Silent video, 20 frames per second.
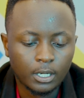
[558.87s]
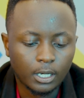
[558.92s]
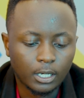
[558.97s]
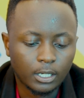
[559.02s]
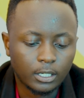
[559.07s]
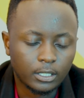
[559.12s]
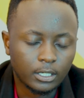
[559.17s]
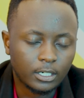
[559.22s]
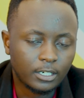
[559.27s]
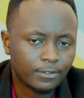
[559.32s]

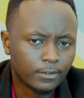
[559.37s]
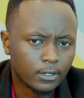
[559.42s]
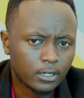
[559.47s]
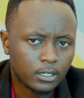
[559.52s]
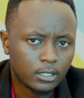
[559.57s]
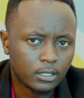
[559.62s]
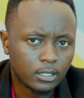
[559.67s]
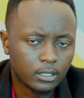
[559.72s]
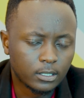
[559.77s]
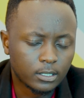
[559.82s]
and the
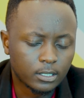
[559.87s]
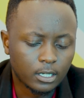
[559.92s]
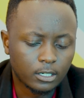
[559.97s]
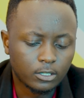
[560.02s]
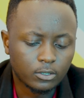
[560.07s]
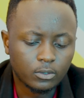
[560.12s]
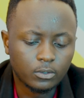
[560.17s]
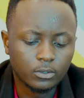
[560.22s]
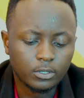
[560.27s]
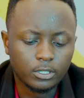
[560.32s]
different things
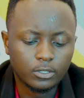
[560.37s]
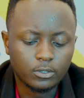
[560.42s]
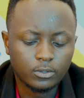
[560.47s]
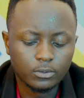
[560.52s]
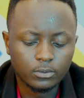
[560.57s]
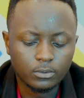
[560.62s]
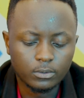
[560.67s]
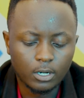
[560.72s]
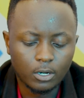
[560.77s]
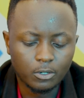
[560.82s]
that go
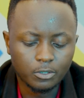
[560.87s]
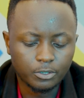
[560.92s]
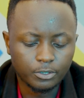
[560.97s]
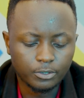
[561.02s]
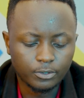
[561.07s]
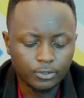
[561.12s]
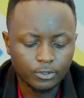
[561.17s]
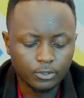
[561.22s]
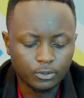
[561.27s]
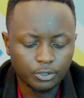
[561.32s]
into how to
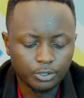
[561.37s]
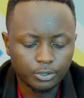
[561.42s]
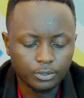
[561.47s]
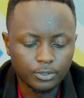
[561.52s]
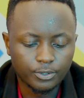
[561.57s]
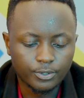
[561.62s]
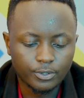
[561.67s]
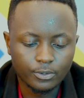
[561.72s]
use Notion.